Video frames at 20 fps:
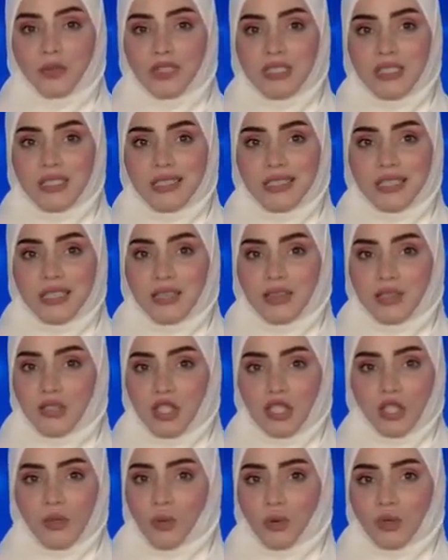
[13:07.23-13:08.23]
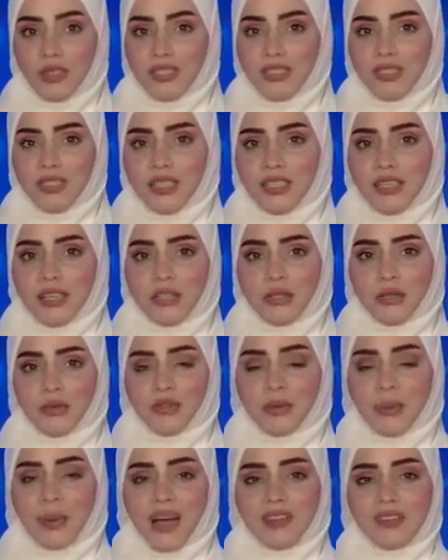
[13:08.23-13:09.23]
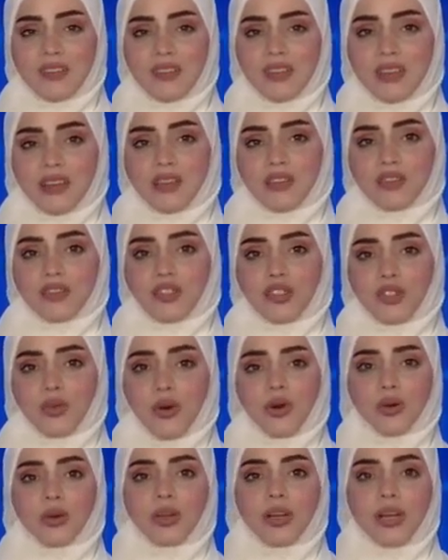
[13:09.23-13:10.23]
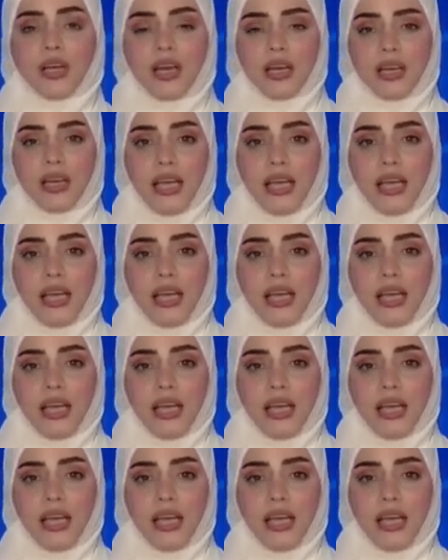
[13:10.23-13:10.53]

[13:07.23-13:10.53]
witnessing the smallest details of the Palestinian struggle